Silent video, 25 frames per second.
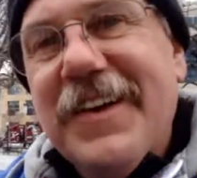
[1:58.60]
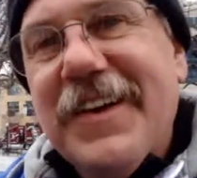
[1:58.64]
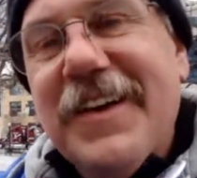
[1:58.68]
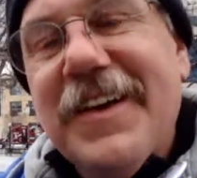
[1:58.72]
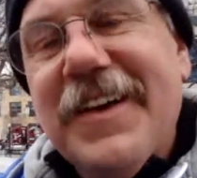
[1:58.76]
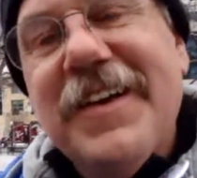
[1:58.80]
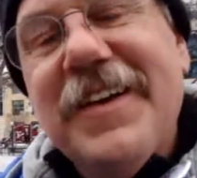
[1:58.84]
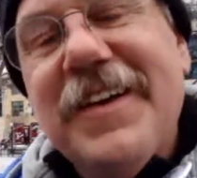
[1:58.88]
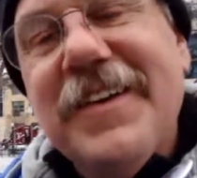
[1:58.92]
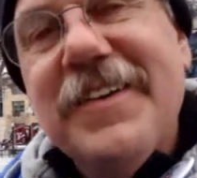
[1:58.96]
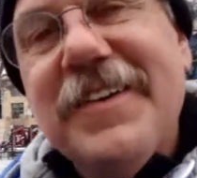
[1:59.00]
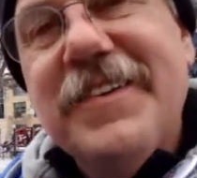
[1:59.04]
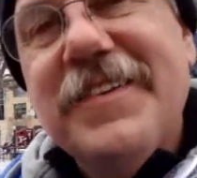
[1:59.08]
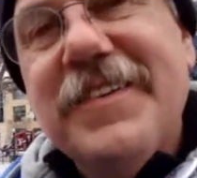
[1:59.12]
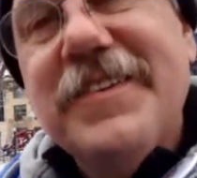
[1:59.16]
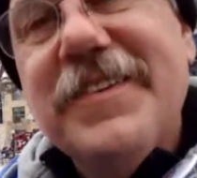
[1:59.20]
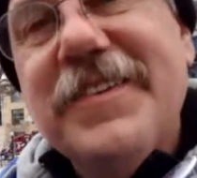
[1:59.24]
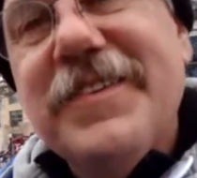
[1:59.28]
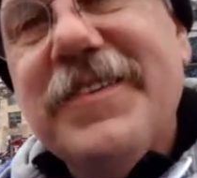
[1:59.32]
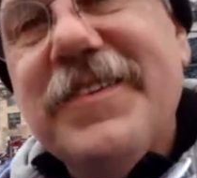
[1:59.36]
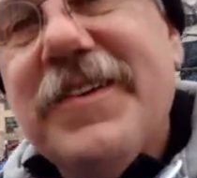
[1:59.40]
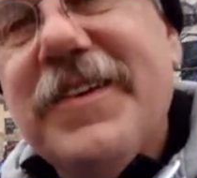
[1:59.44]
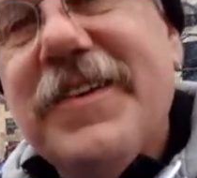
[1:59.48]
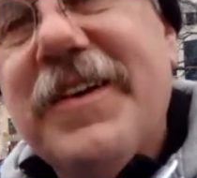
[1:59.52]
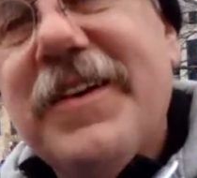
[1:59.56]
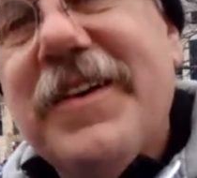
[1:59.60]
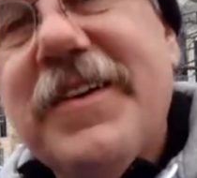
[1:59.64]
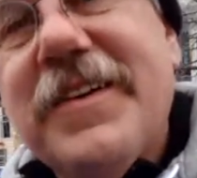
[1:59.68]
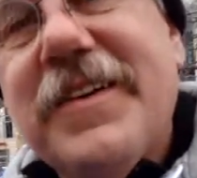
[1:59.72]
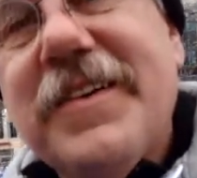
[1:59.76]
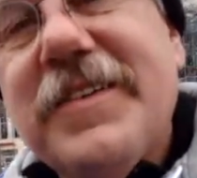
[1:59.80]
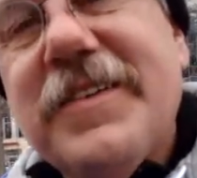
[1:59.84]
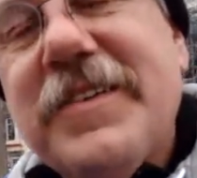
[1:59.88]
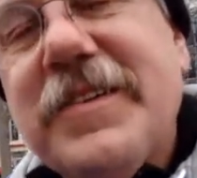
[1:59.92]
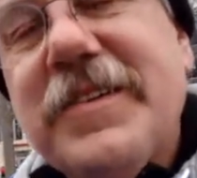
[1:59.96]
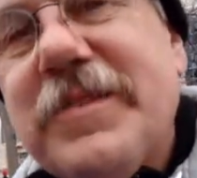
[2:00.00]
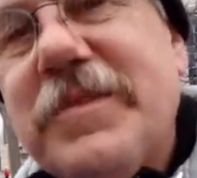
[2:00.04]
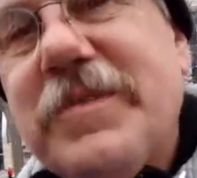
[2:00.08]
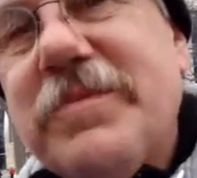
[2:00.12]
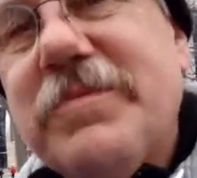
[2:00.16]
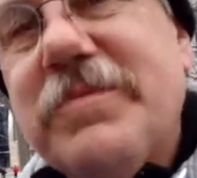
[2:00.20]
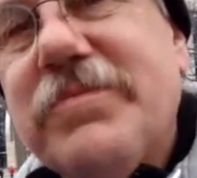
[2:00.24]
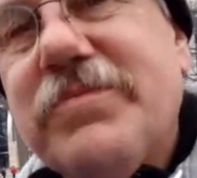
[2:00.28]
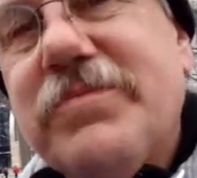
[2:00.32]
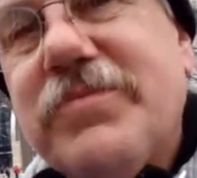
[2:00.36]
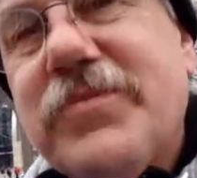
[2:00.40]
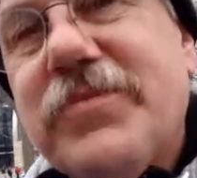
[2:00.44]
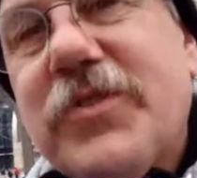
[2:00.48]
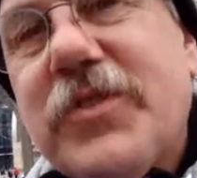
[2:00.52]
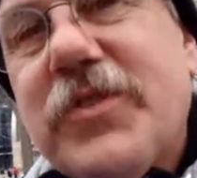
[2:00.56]
Now, there are some
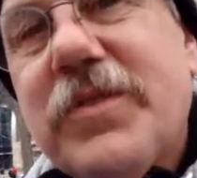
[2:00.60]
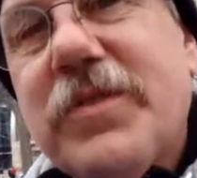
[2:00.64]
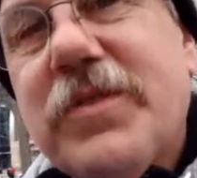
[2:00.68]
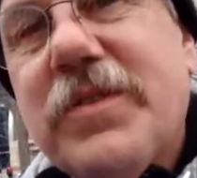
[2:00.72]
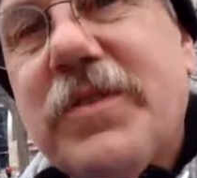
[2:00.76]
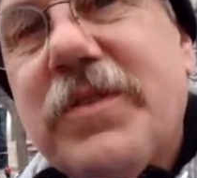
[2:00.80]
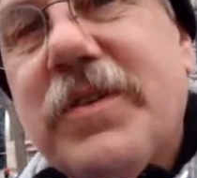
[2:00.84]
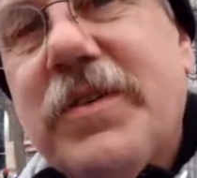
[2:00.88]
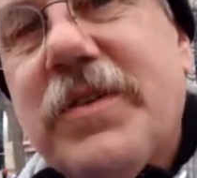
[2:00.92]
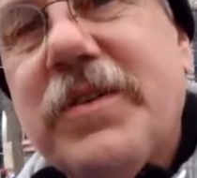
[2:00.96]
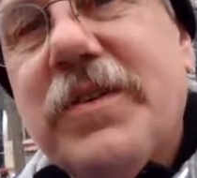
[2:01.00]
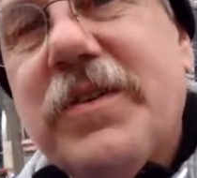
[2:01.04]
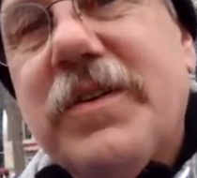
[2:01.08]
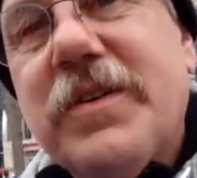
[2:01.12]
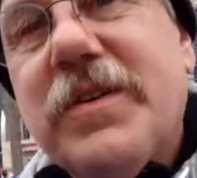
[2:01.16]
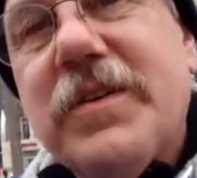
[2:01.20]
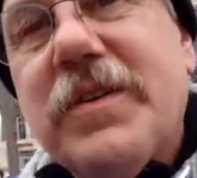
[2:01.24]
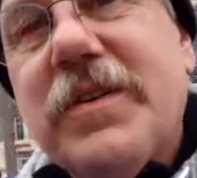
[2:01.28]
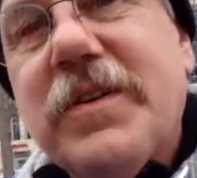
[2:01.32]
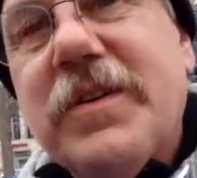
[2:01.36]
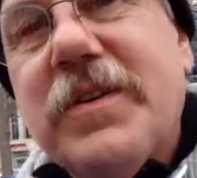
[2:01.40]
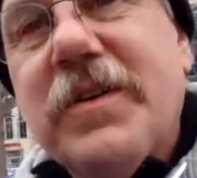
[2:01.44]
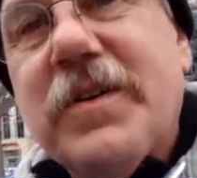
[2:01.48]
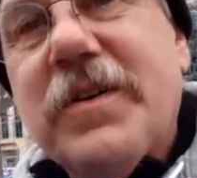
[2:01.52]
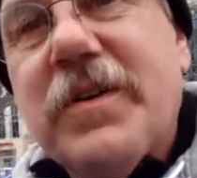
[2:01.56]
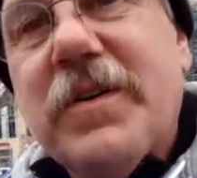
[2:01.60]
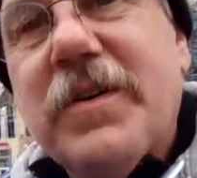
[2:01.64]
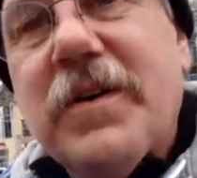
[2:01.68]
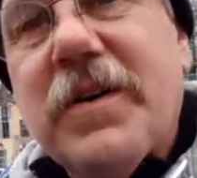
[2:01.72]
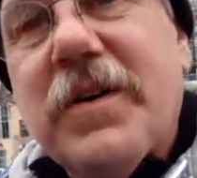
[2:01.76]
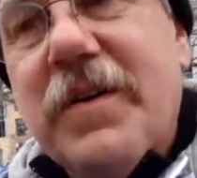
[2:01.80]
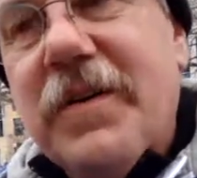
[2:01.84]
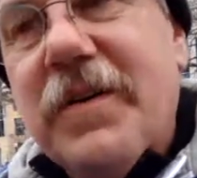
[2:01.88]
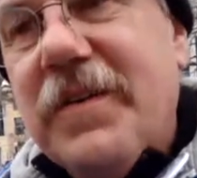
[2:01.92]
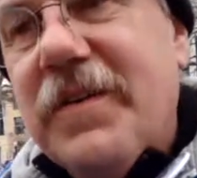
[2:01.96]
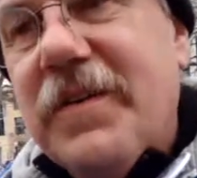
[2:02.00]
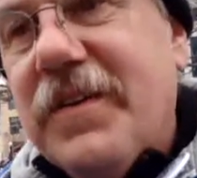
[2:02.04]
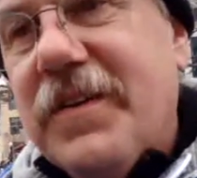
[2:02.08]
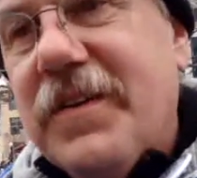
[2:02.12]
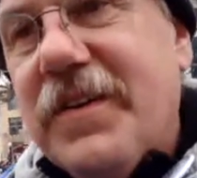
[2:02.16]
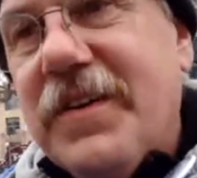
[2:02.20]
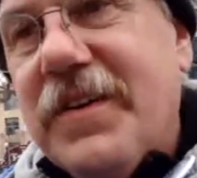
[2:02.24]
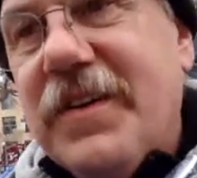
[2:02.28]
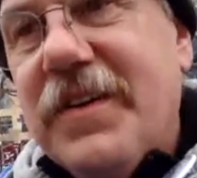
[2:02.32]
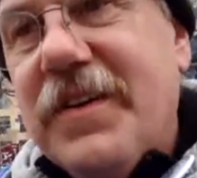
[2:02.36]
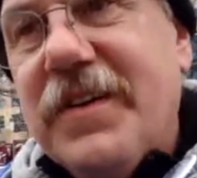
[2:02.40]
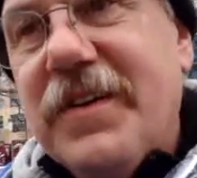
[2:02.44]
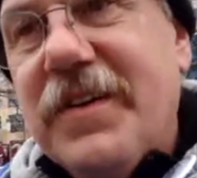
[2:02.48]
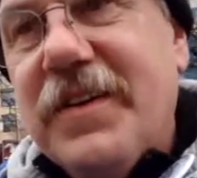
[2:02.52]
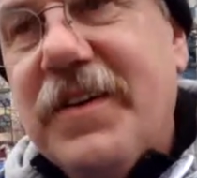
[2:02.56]
wonderful signs out here.
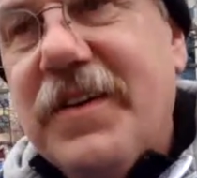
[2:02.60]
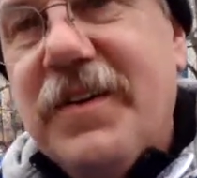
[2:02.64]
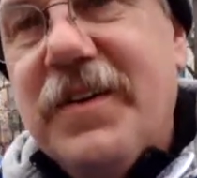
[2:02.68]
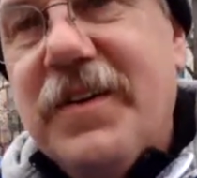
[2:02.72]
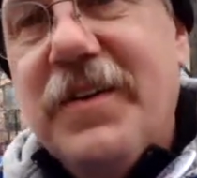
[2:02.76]
People are being